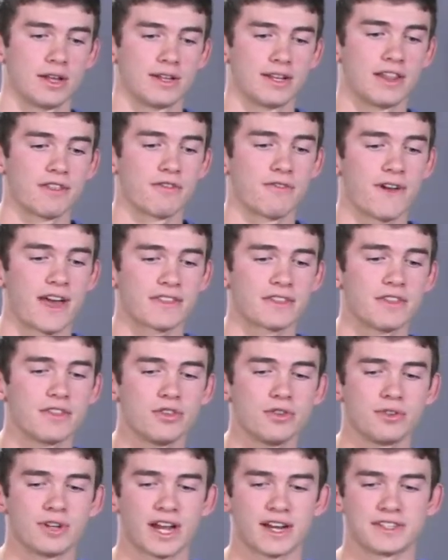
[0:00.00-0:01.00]
Now, the fact that
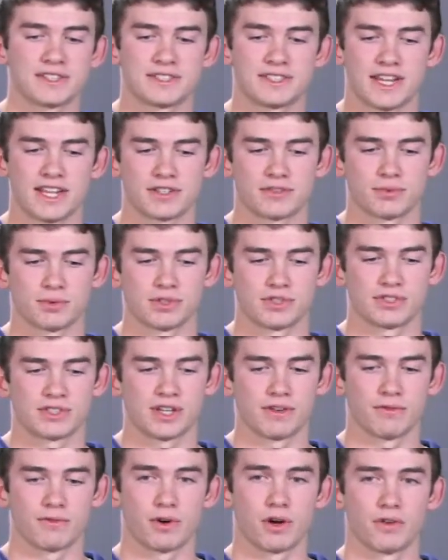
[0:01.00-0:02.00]
the United States was
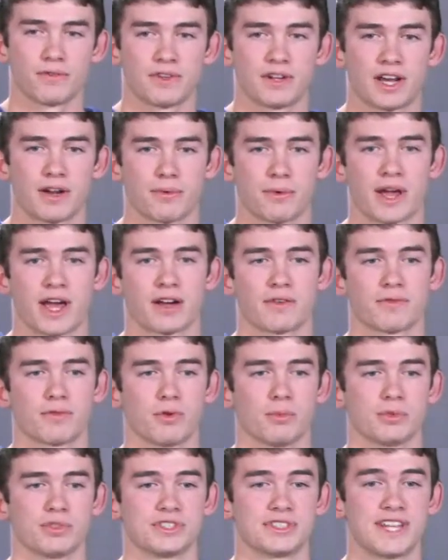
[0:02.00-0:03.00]
involved in Iraq for
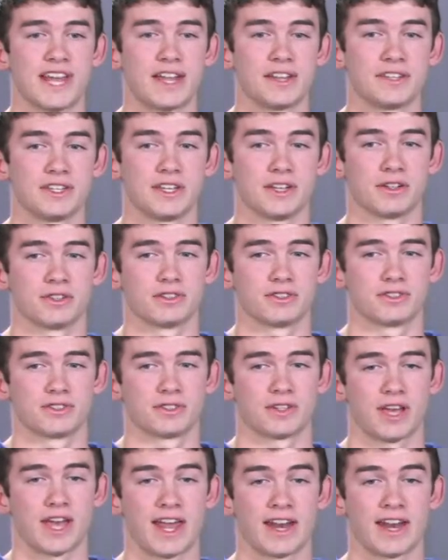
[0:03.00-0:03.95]
almost 10 years,